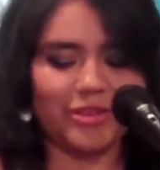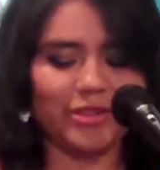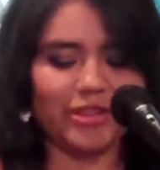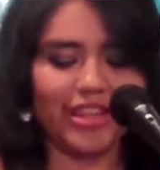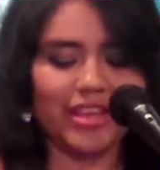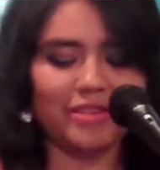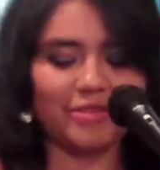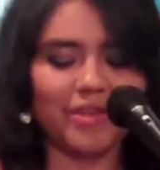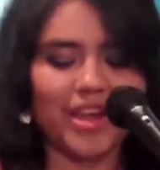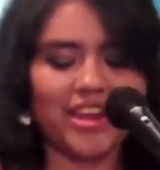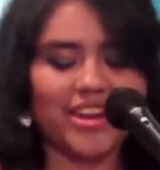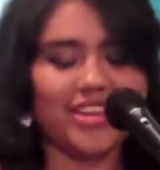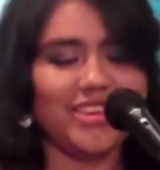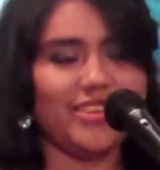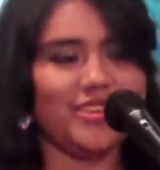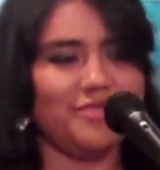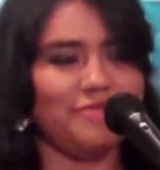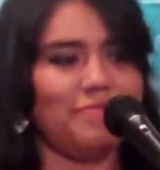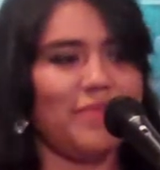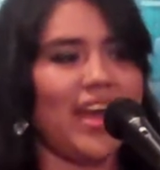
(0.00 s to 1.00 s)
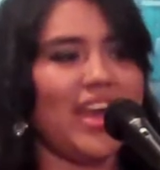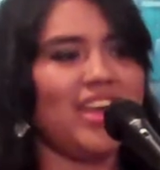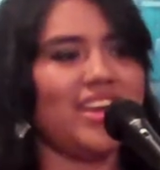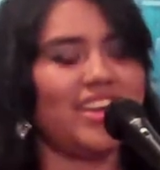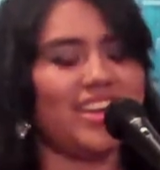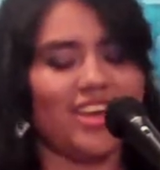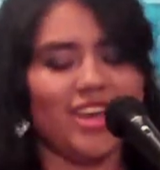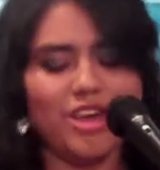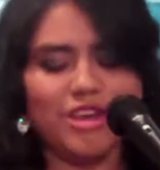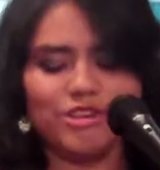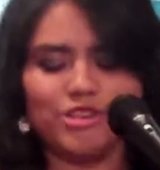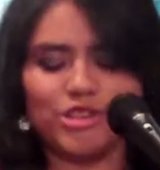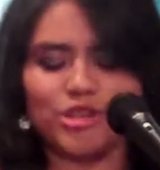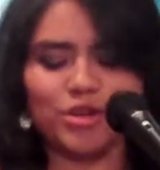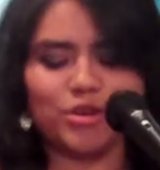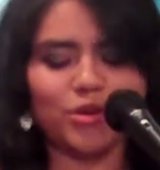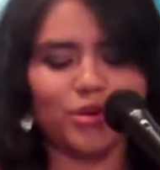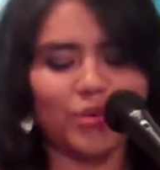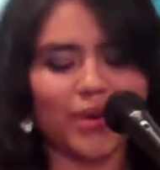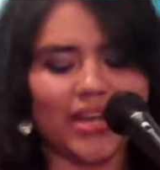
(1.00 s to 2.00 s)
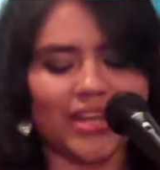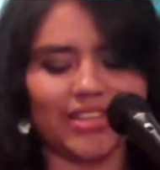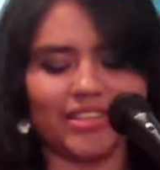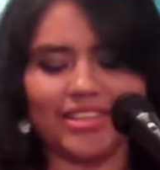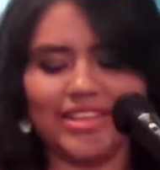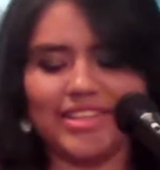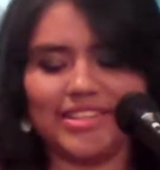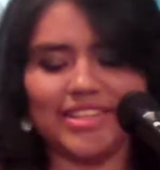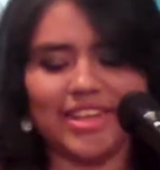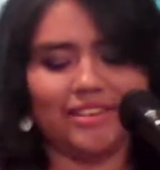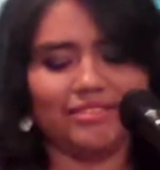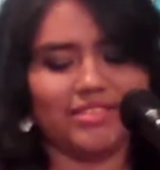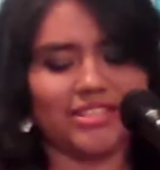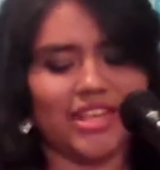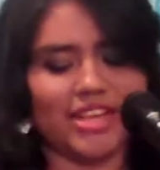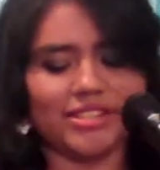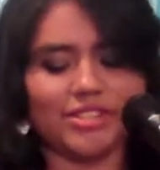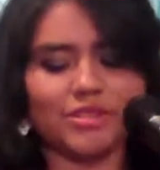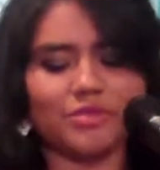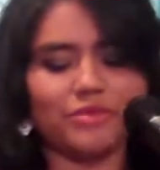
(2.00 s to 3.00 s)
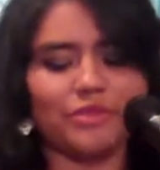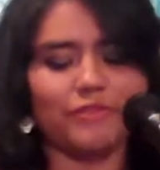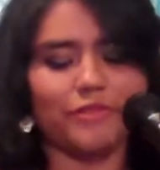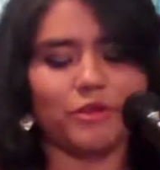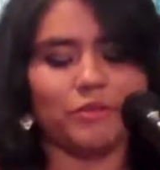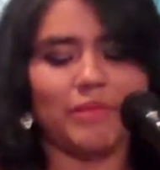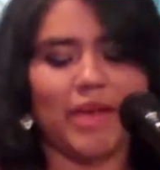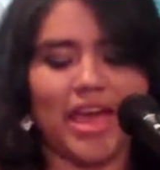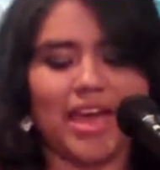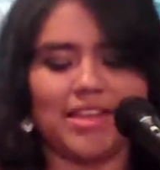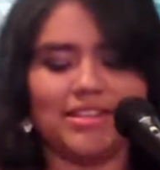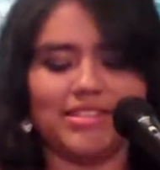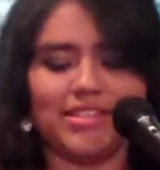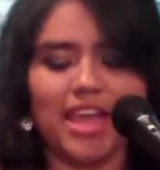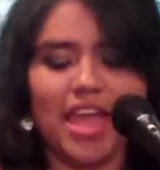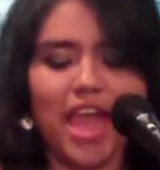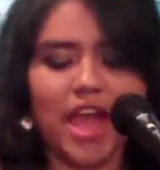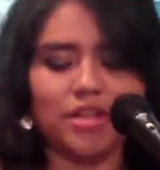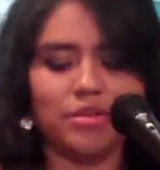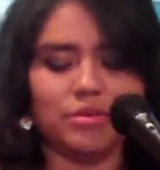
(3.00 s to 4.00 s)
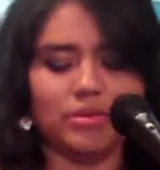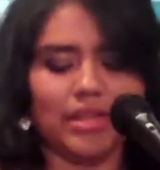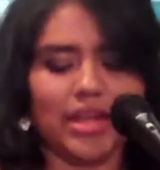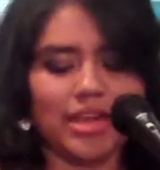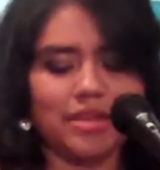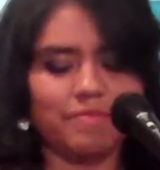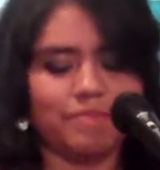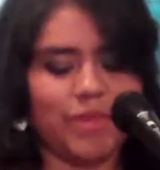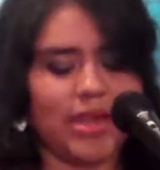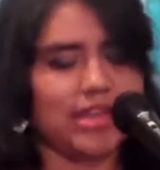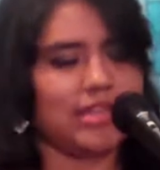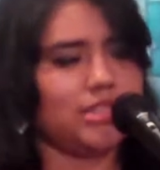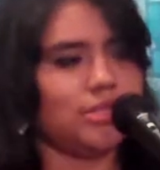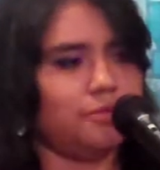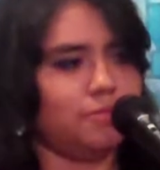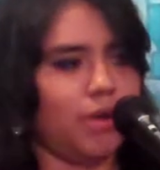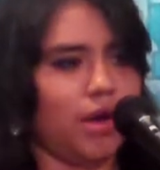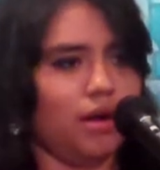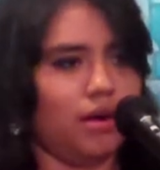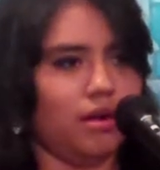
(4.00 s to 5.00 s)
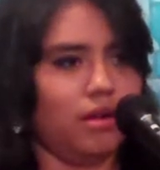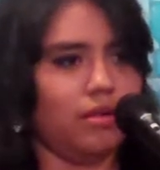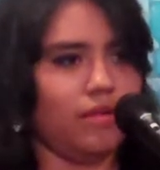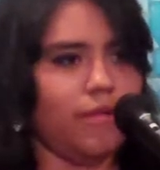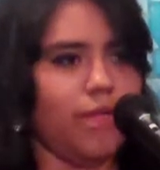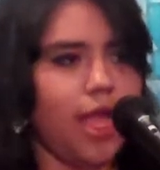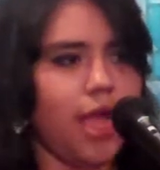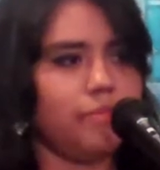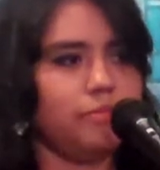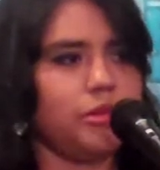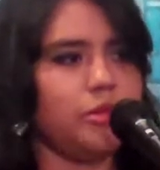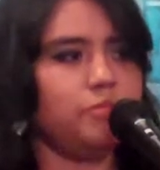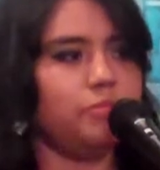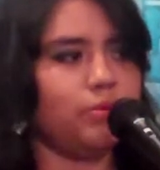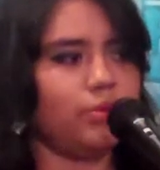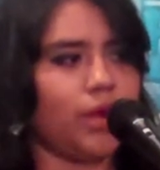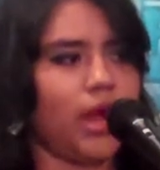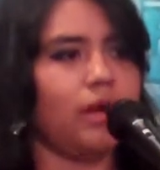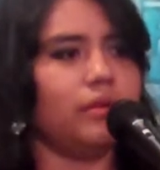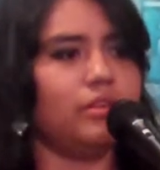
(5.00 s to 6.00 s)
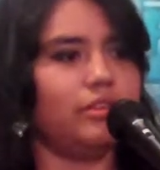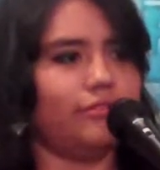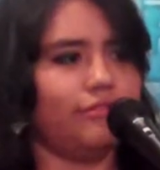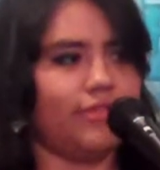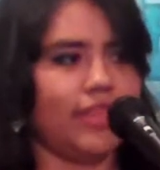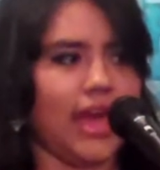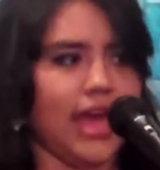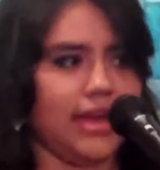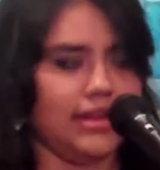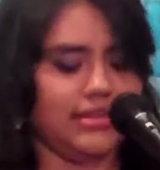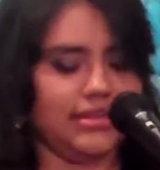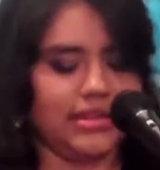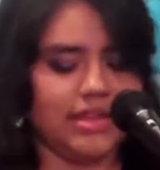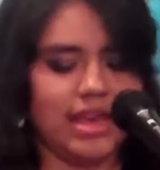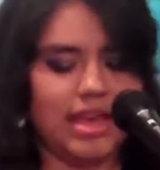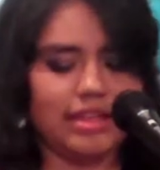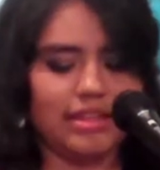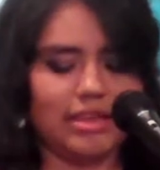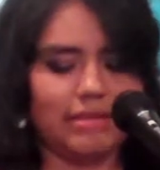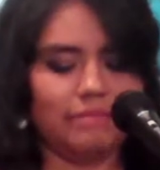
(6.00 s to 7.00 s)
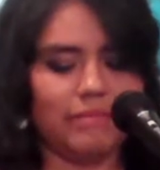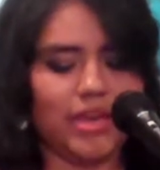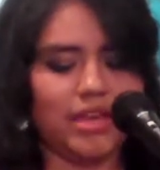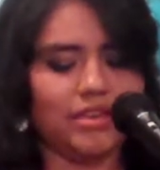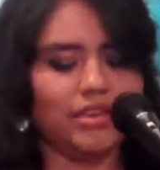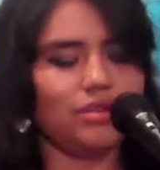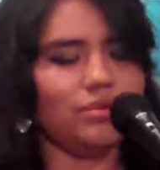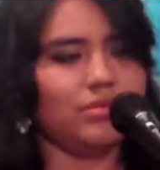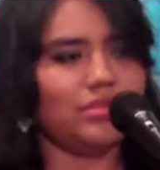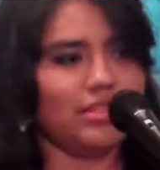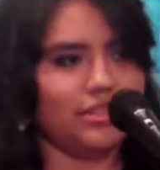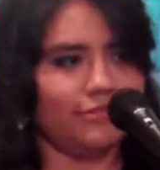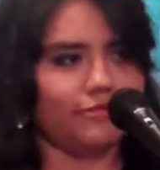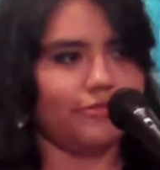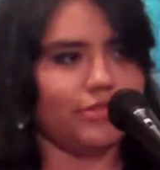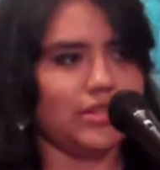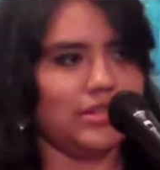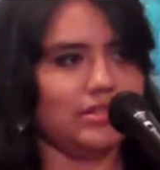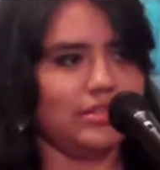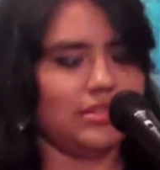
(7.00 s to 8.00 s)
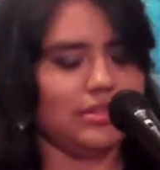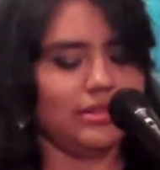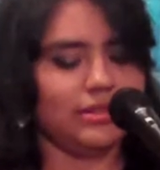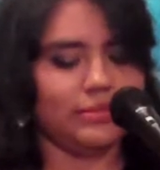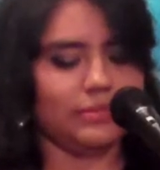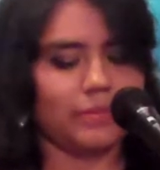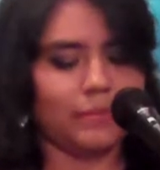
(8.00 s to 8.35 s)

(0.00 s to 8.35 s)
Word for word: You like riding your bike too quickly down desert riverbeds, and you like baseball. Be proud of that. They make you different.